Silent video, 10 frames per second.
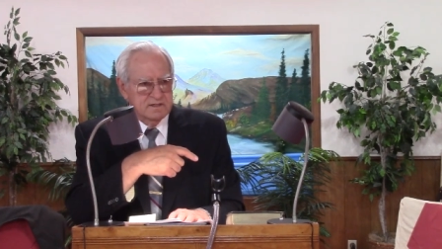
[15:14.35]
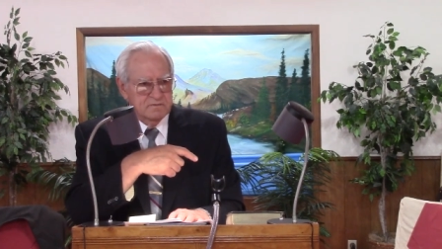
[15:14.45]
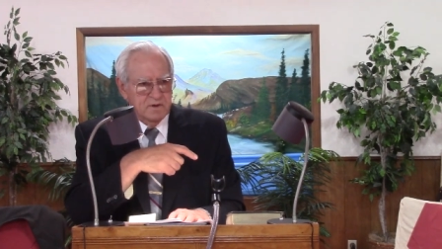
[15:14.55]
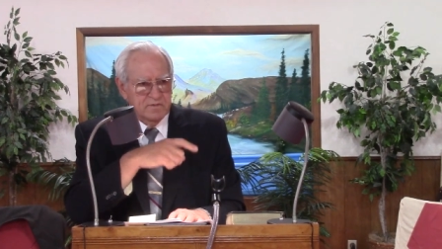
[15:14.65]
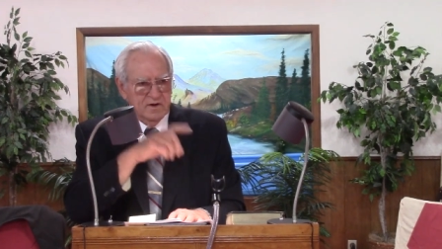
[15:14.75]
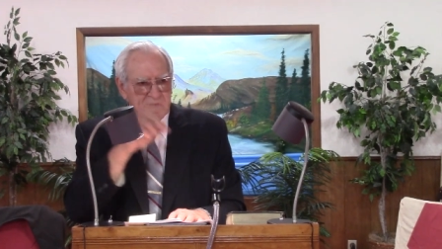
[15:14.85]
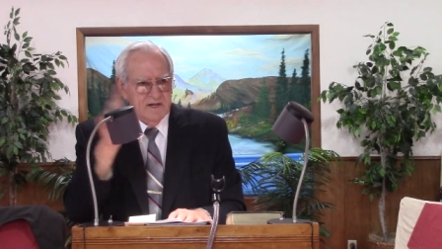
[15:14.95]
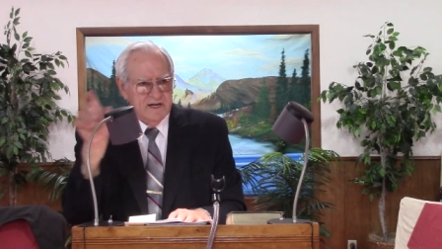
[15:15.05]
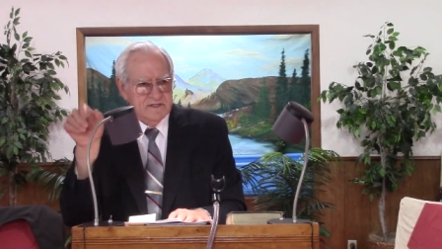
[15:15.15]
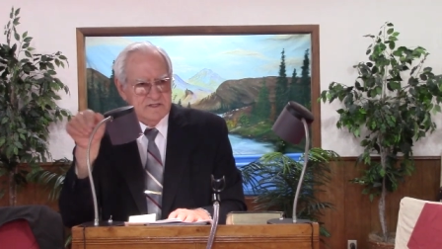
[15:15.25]
Remember all
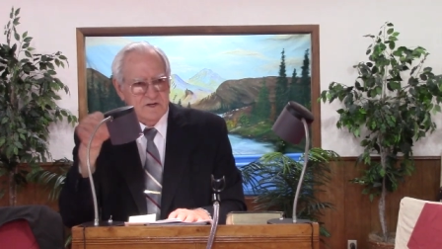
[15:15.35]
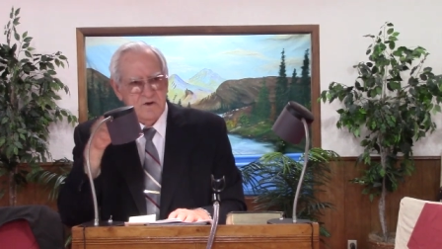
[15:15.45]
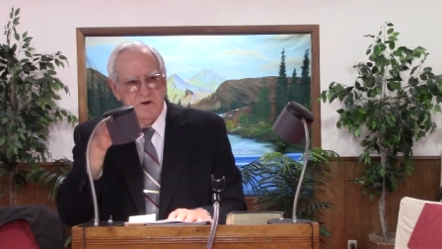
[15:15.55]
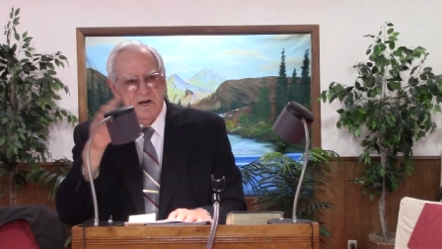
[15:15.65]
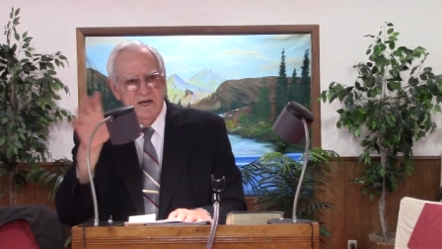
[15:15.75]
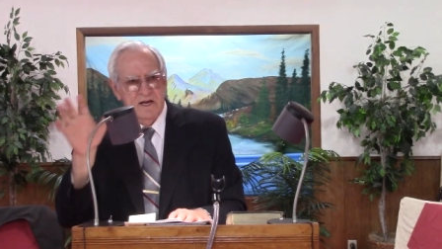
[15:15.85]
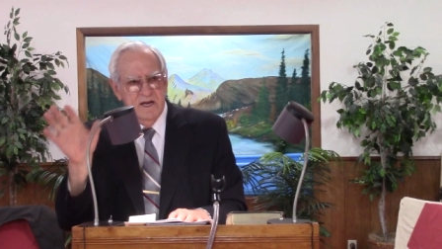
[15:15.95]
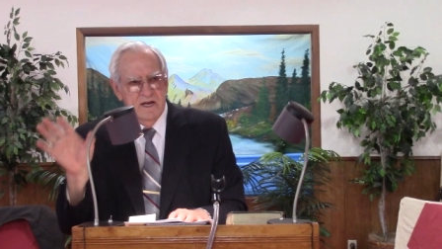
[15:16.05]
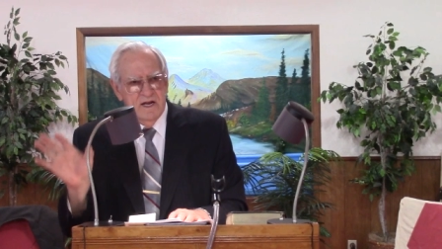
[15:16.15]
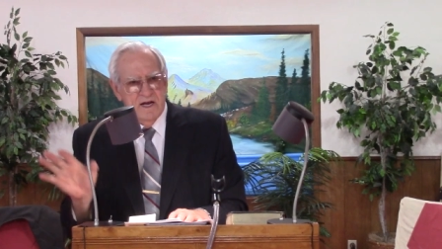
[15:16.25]
that story?
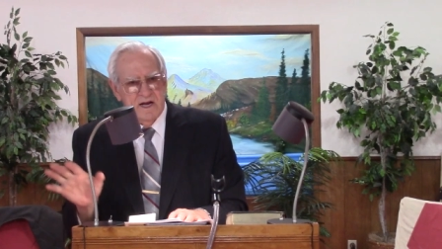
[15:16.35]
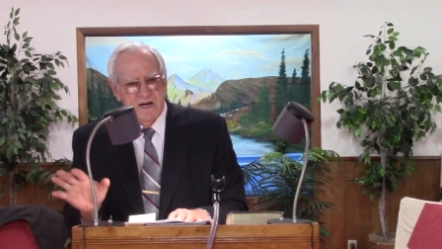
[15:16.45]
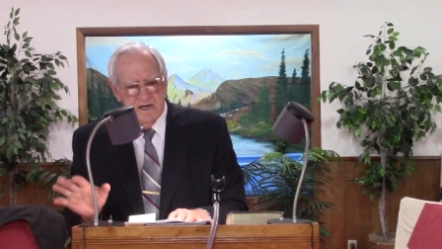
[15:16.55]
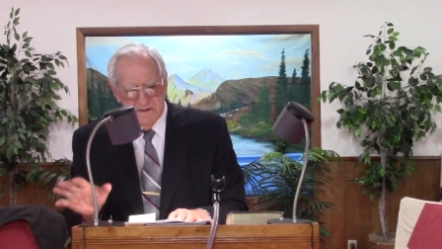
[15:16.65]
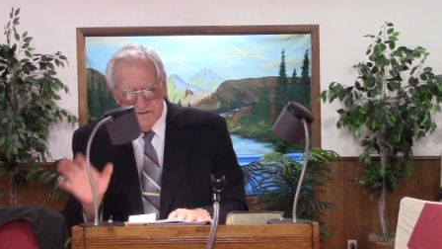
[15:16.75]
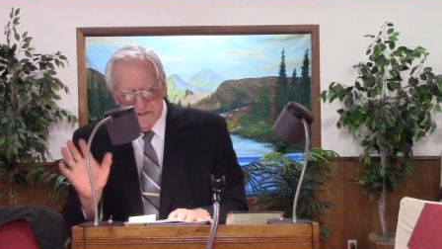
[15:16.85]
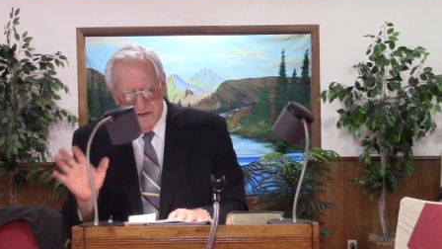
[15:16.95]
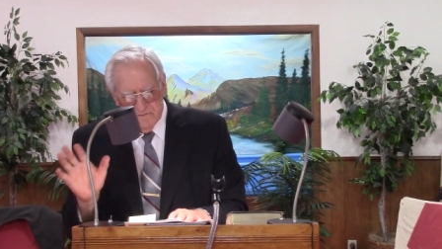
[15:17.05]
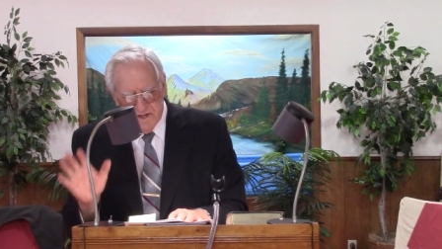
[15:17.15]
Uh, same